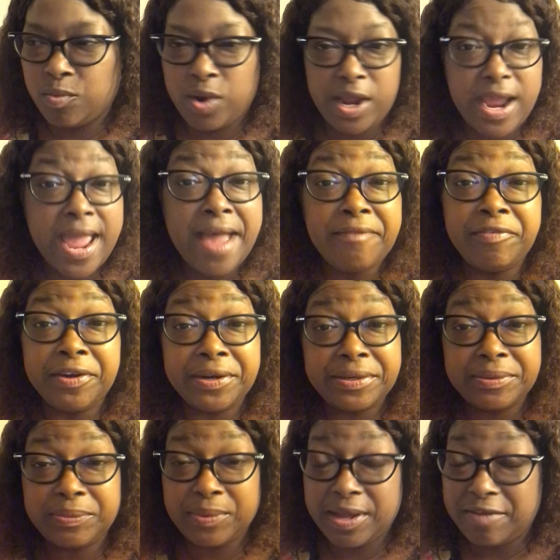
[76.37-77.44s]

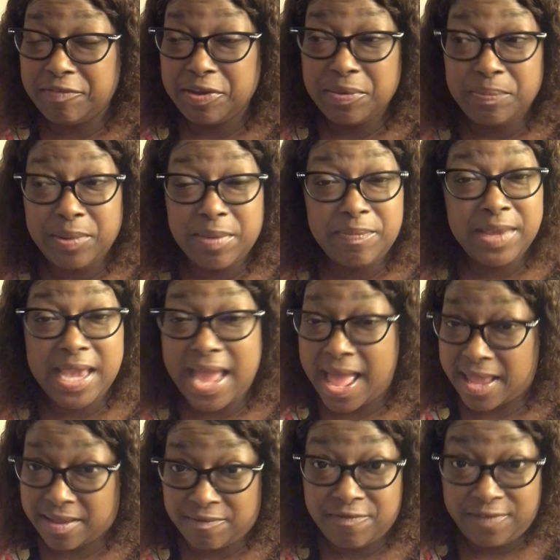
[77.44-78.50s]
wherever you put me,
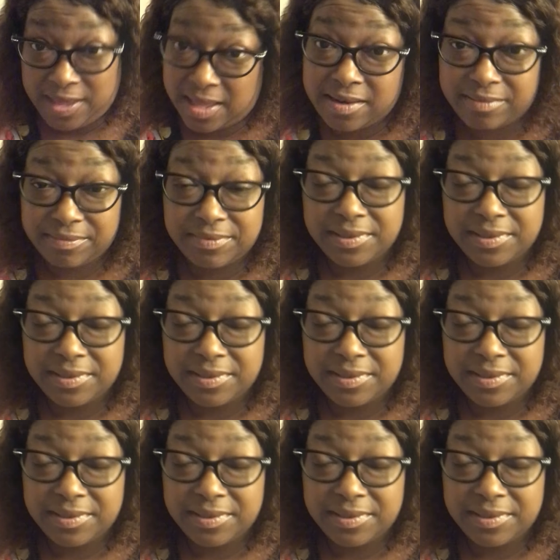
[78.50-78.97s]
I can fit.